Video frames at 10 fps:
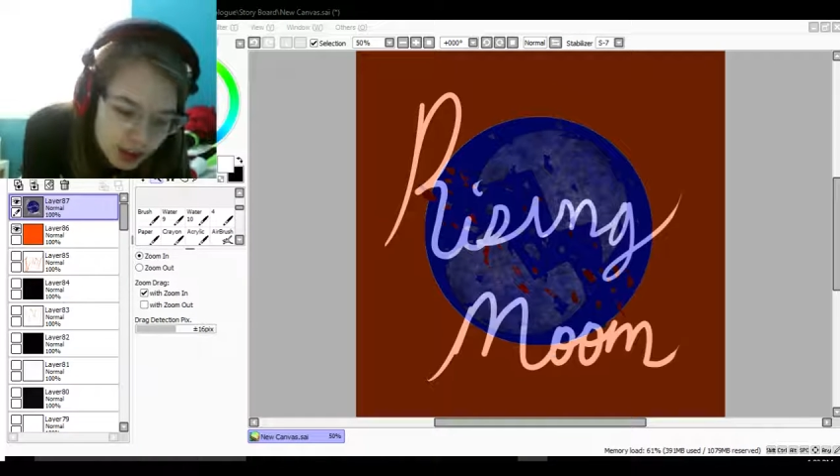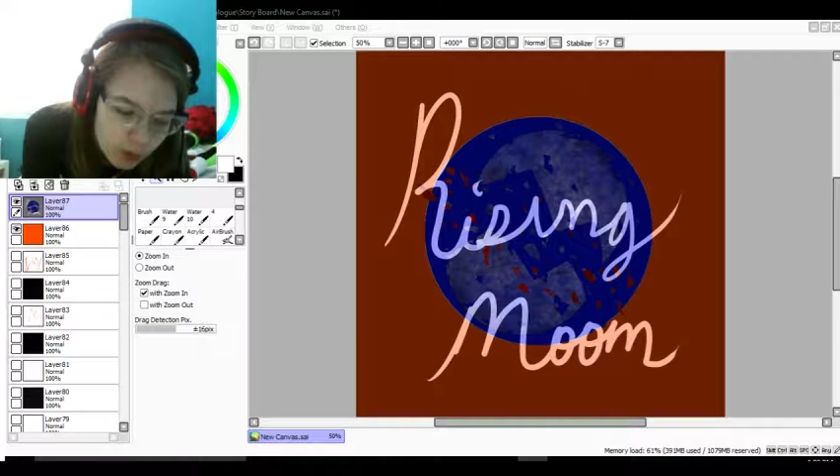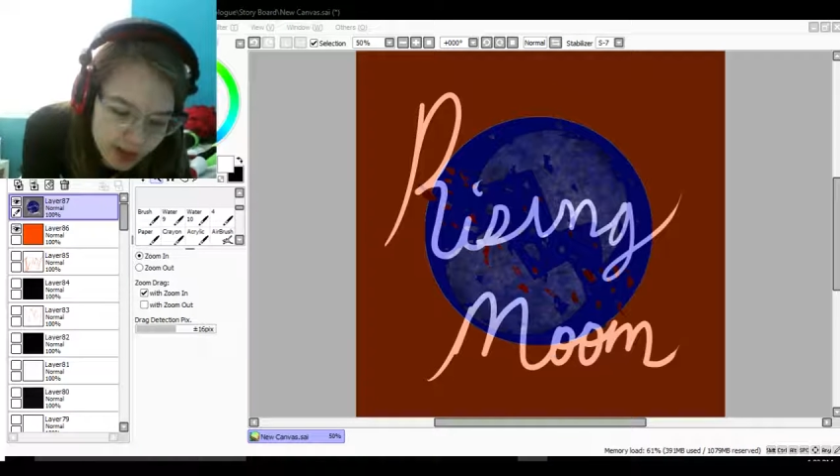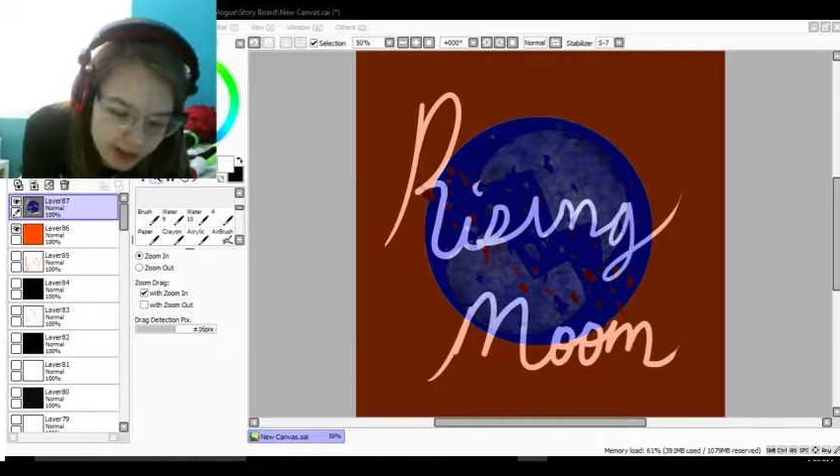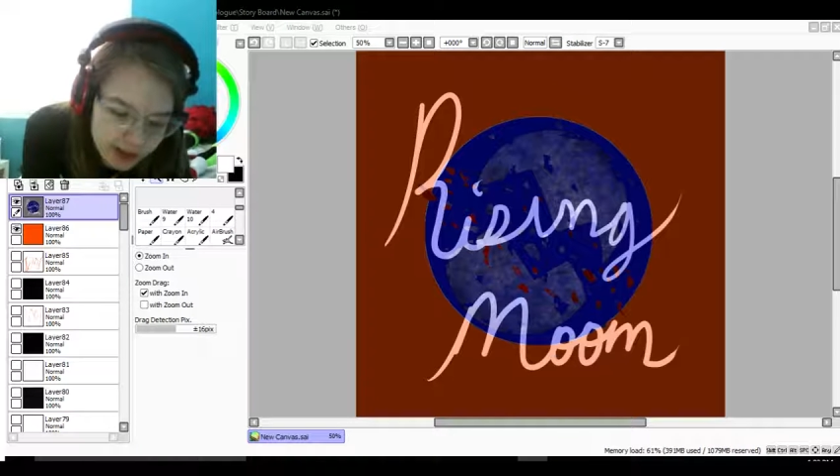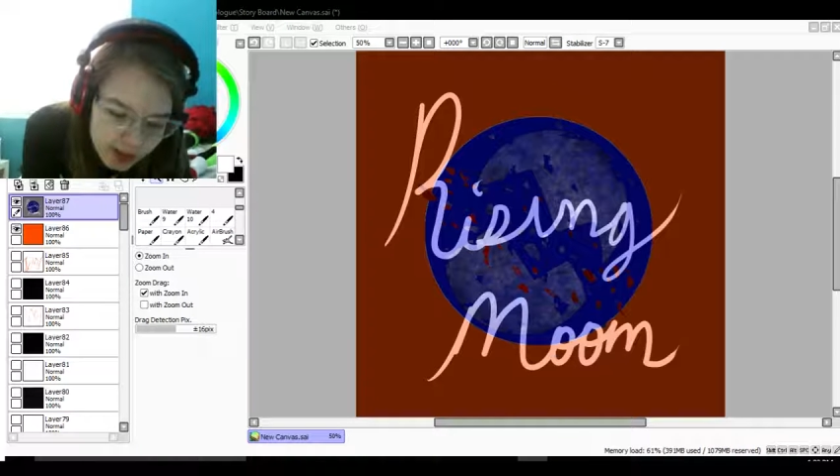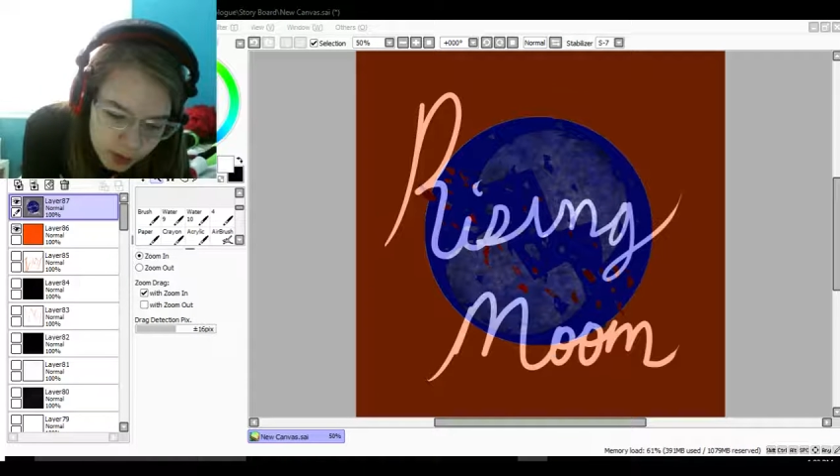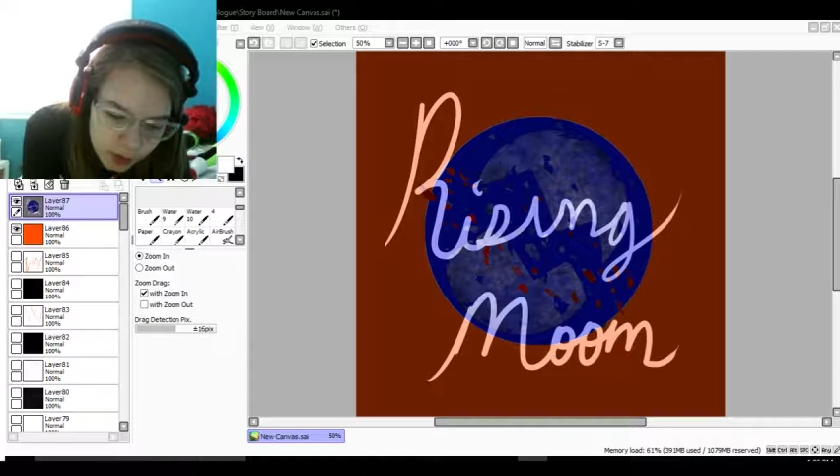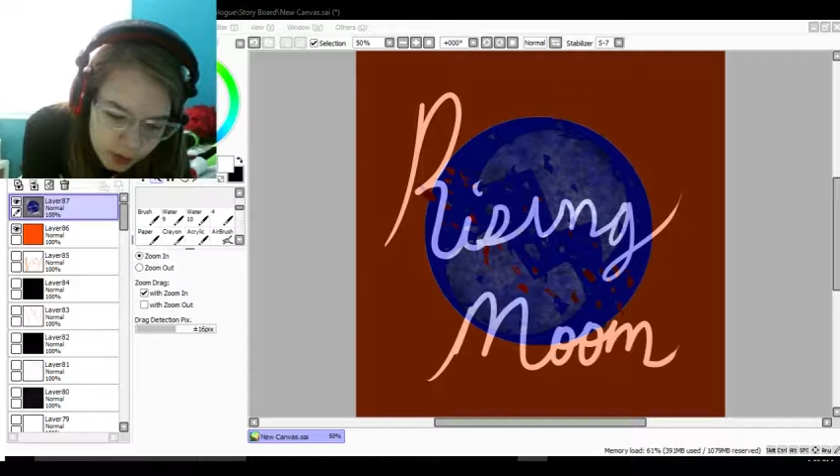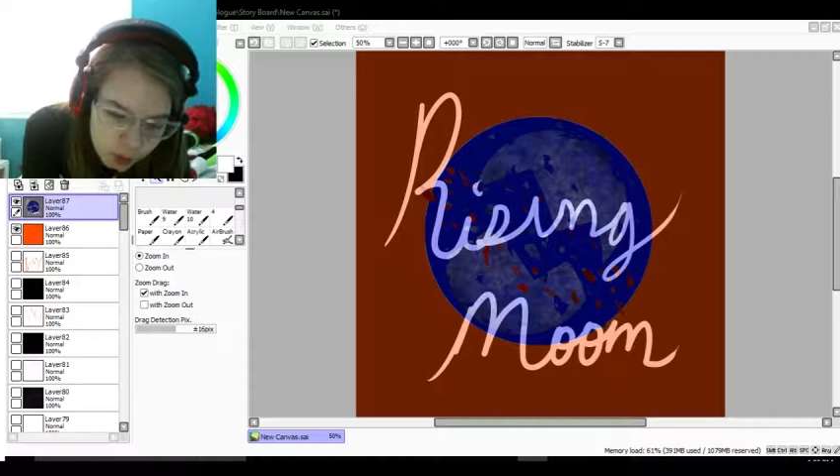insect-winged
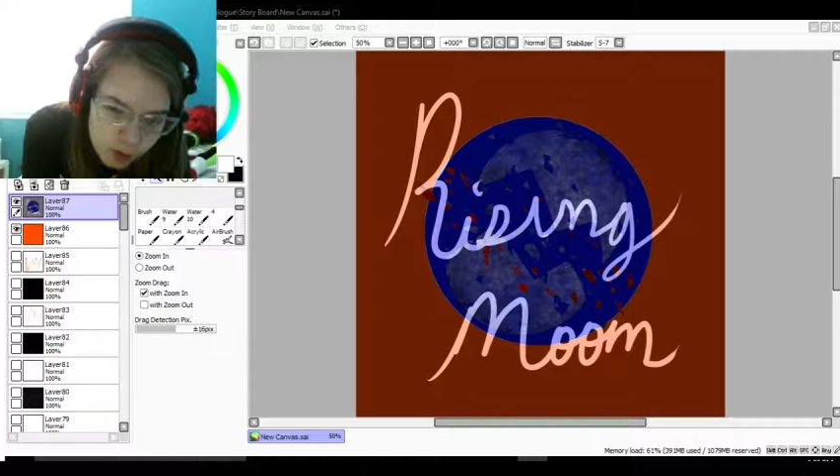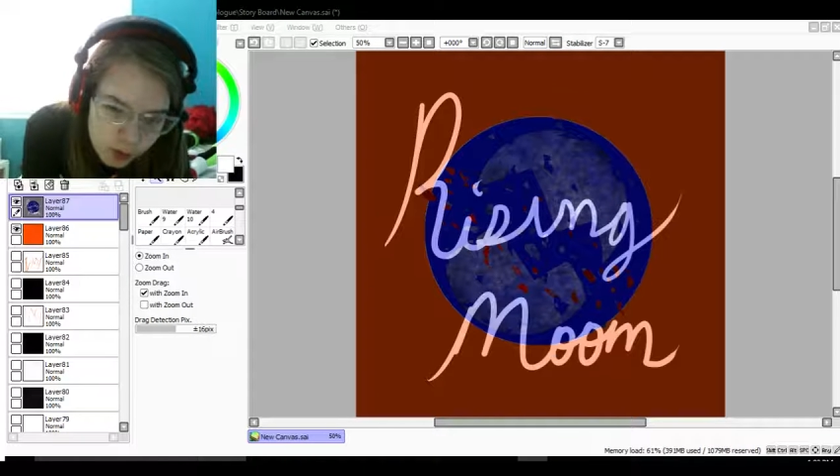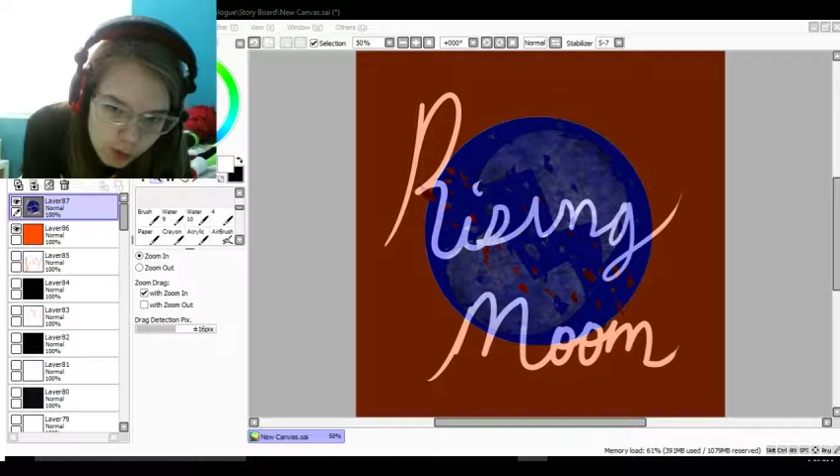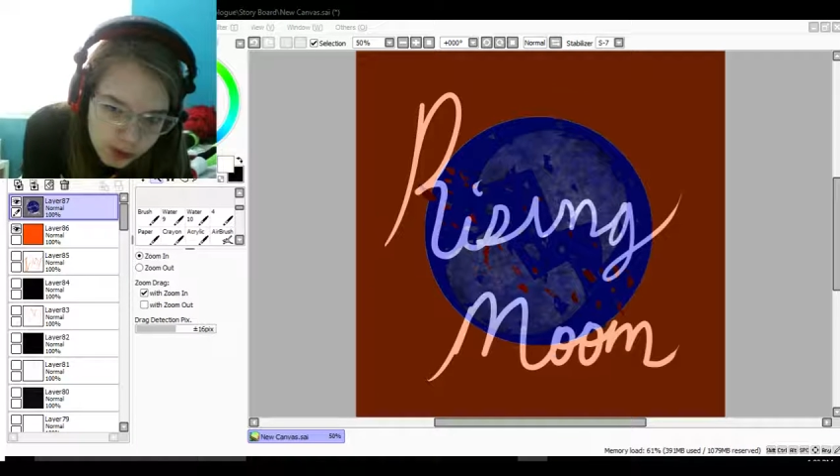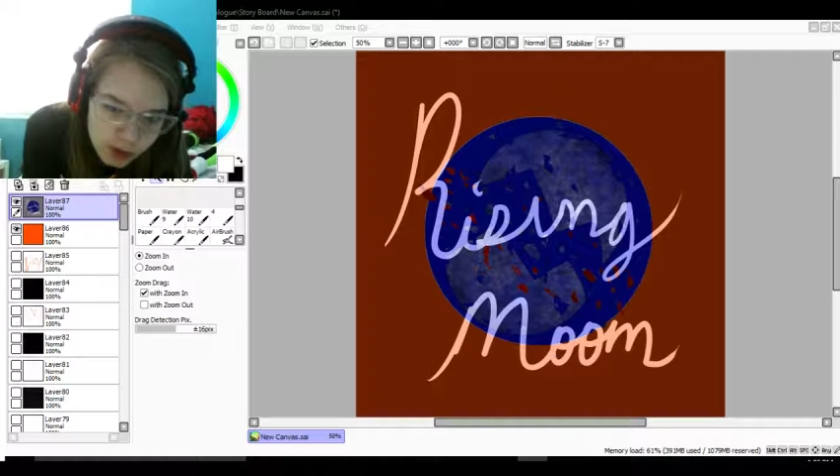wolves,